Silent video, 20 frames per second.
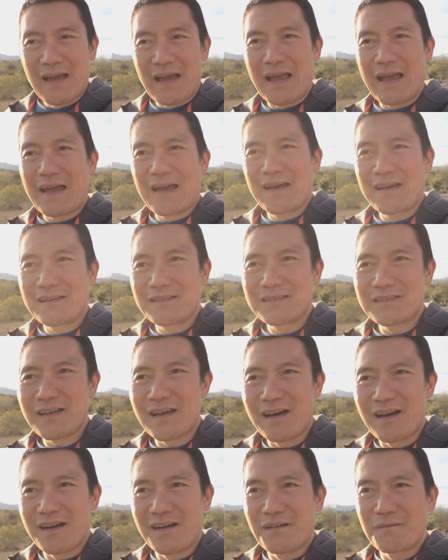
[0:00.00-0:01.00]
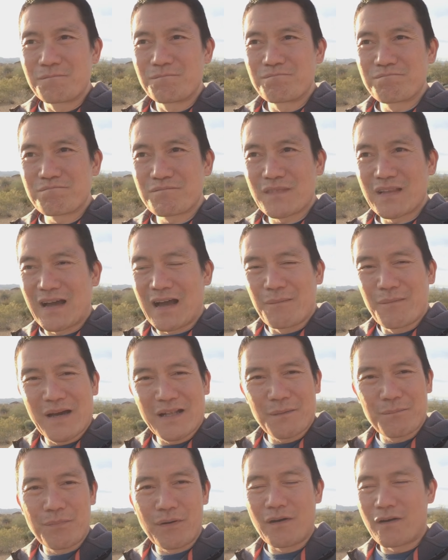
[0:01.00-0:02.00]
and um, I'm
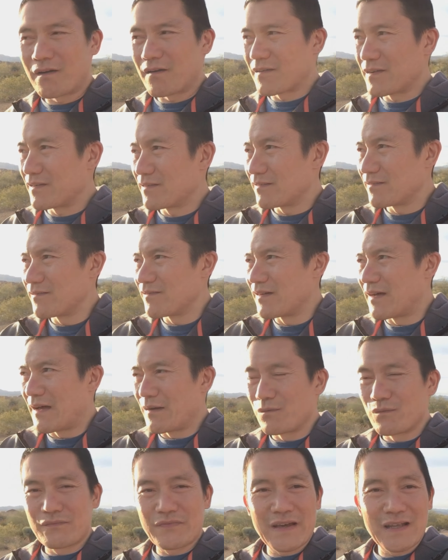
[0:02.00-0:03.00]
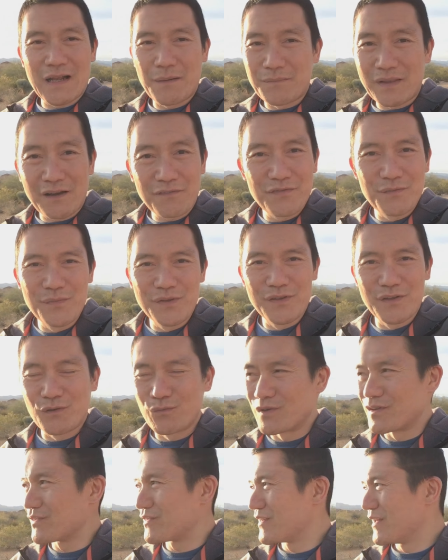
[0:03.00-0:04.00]
at a park that I'm not familiar
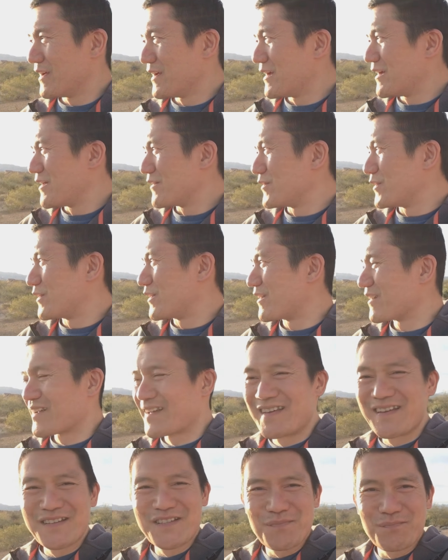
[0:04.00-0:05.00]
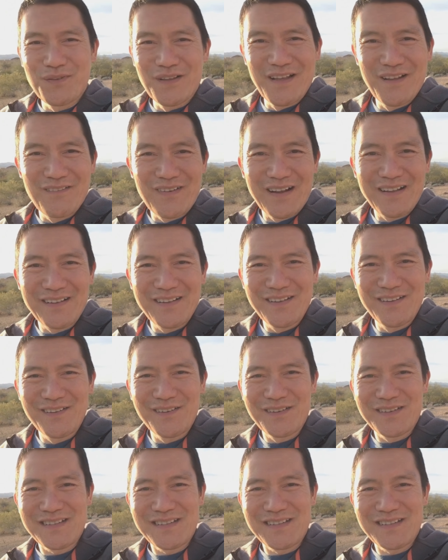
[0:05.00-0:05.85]
with there are kids playing right here.